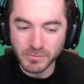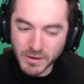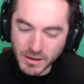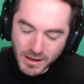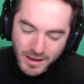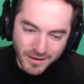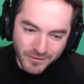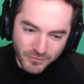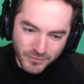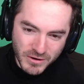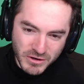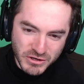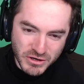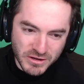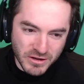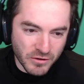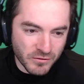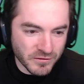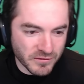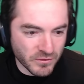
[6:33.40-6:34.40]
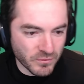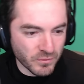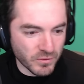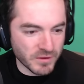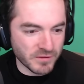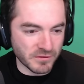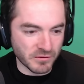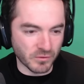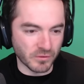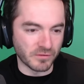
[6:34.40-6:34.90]
But efficient use of
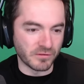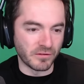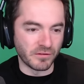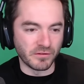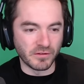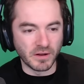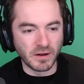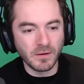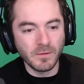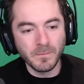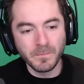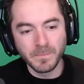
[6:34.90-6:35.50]
resources, you know?